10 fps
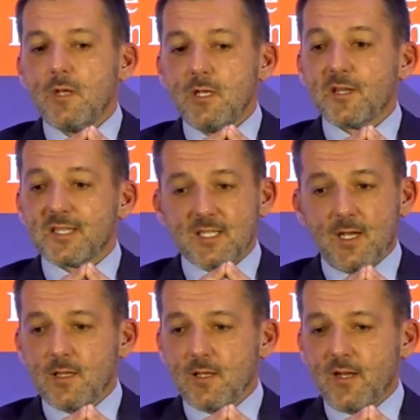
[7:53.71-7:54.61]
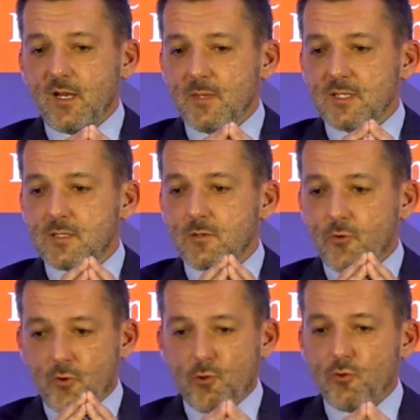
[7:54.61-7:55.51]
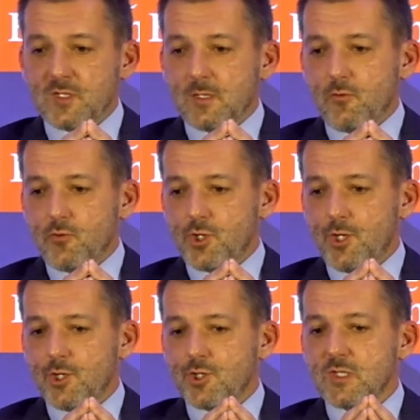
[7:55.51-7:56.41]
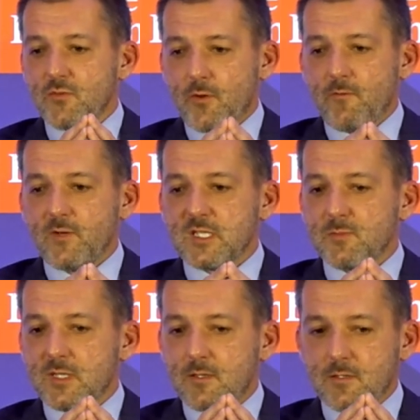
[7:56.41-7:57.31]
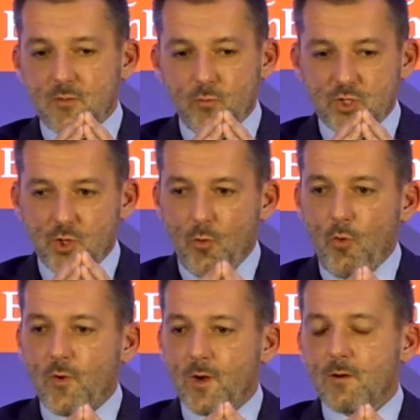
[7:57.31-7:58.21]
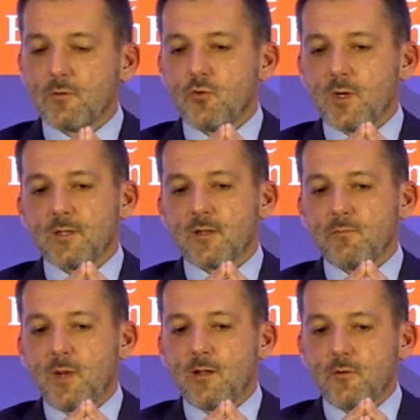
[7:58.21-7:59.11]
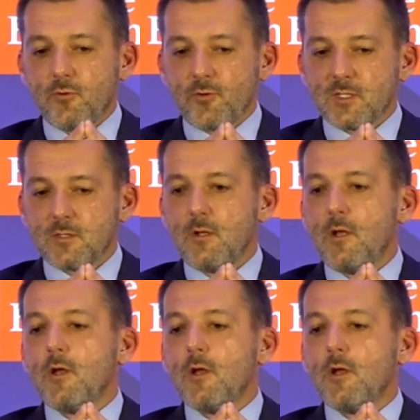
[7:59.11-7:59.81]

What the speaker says: either signed agreements or closed negotiations for investments which are over 200 million euros,